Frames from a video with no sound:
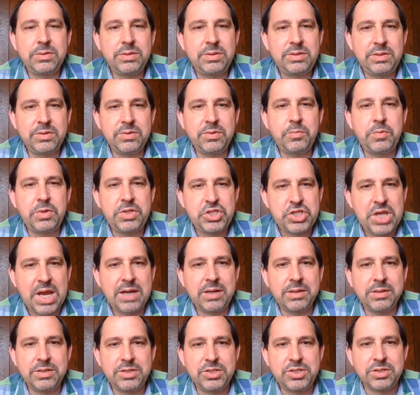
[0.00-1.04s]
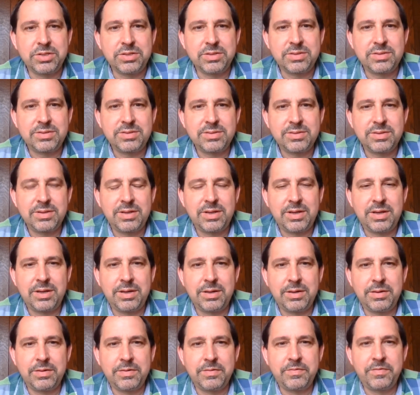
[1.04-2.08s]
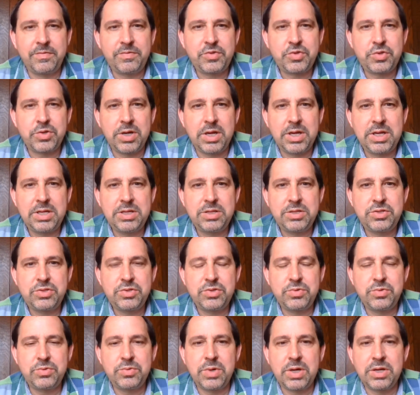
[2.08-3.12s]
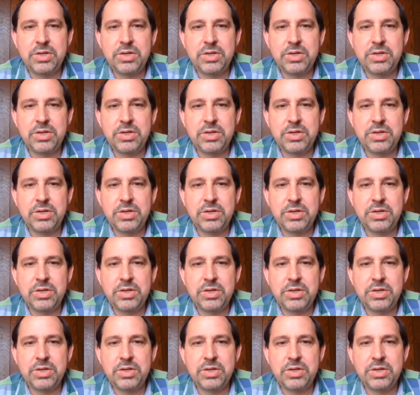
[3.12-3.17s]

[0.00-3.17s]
dealing with challenges of trying to